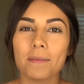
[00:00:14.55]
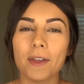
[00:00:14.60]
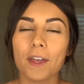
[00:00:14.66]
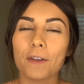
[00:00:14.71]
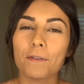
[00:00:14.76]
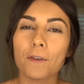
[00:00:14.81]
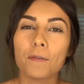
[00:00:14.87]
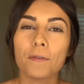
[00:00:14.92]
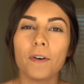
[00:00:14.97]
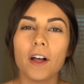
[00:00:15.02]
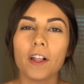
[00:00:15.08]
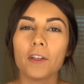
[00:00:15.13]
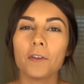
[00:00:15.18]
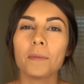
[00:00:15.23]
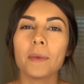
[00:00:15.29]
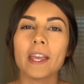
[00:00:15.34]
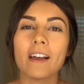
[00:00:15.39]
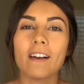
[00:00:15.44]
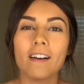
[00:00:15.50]
If you follow
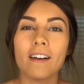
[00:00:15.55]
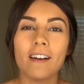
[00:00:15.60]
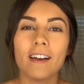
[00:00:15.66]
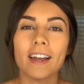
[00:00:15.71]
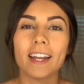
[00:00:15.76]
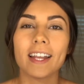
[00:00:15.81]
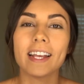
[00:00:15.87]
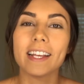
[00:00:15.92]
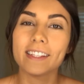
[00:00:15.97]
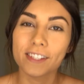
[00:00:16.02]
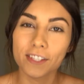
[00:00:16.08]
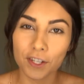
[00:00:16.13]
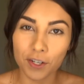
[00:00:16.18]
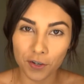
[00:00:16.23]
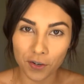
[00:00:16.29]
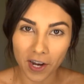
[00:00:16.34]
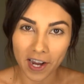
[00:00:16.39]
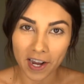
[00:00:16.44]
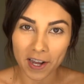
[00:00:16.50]
me on
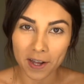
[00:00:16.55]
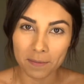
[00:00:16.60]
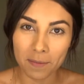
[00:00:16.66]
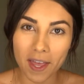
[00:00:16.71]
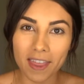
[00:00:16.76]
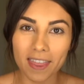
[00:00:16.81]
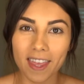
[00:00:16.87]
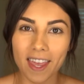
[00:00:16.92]
Instagram,